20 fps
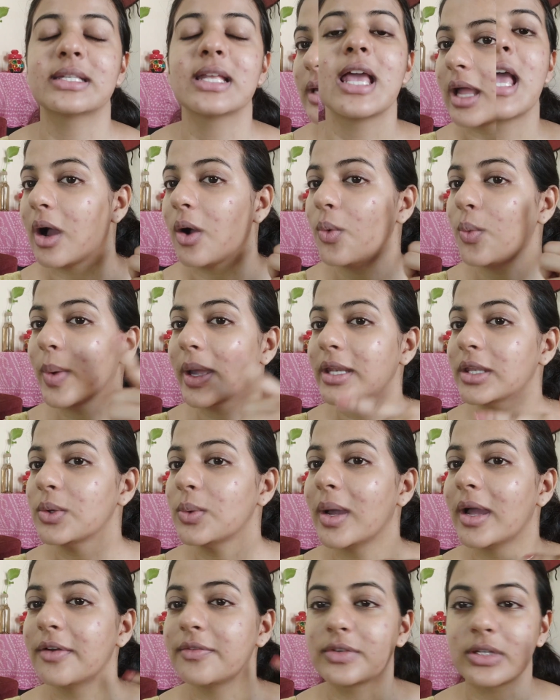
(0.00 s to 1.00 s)
Now when you
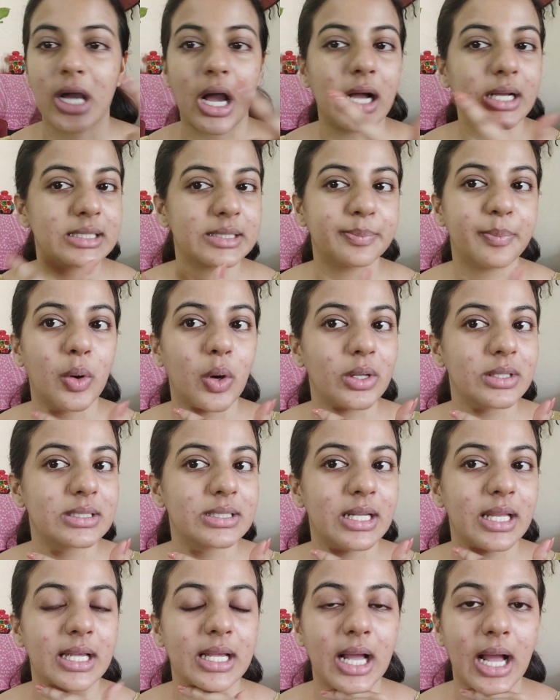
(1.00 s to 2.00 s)
have dark
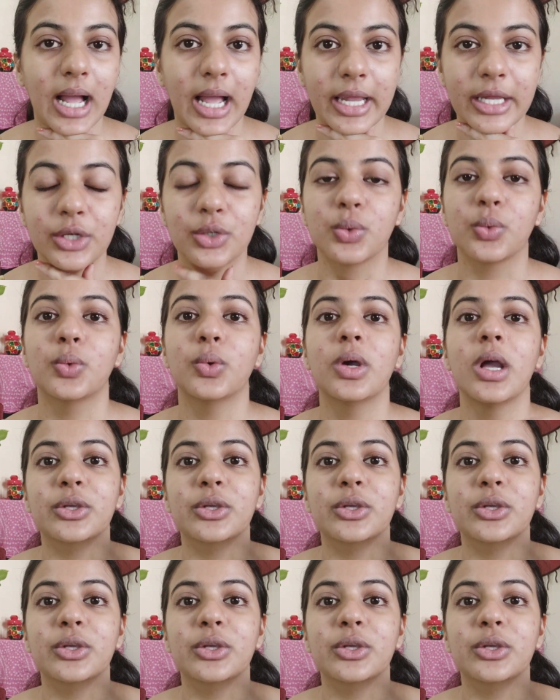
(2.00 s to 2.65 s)
spots like I do,